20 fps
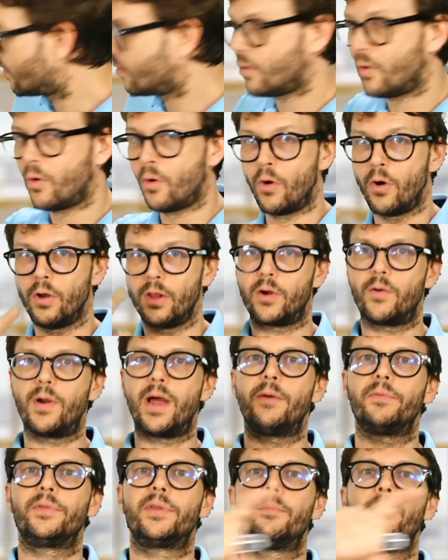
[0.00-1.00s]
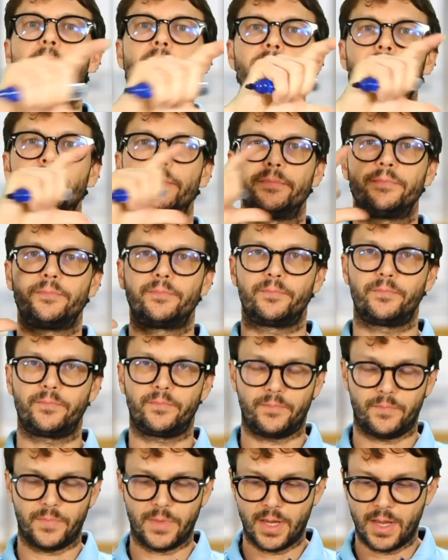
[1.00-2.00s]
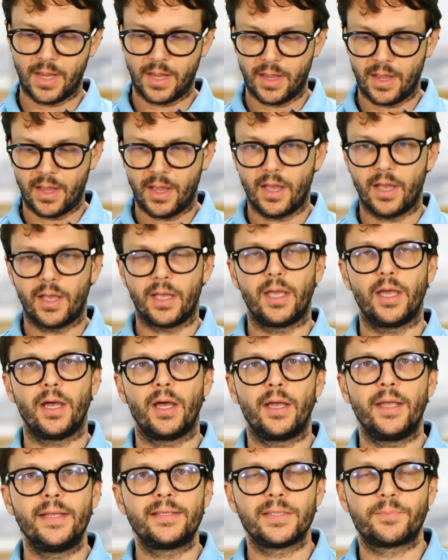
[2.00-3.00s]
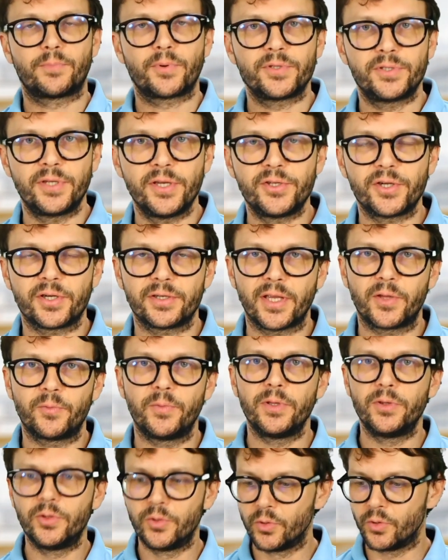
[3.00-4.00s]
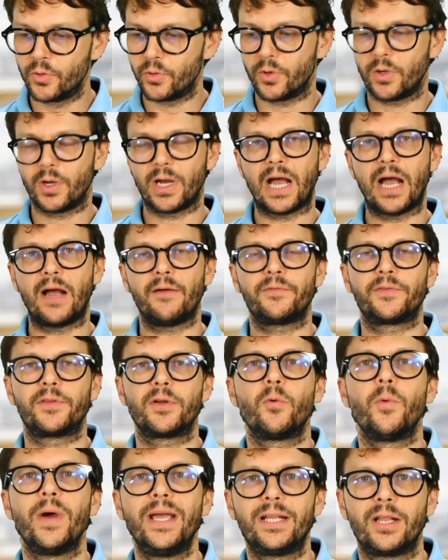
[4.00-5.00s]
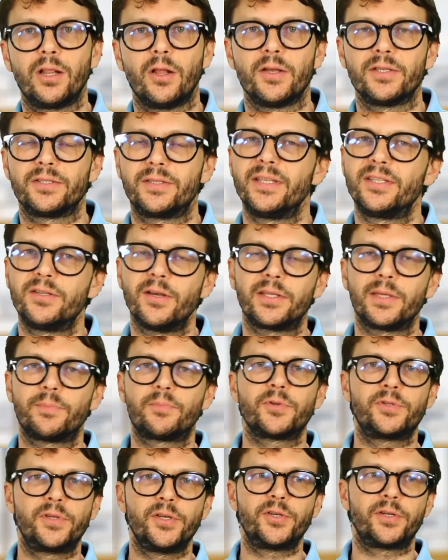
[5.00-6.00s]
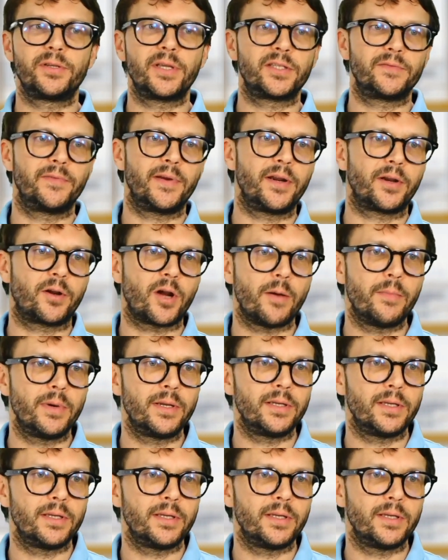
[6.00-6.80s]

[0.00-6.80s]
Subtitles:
all around the body. It's a procedure that we do after weight loss. It's not a procedure that's very common.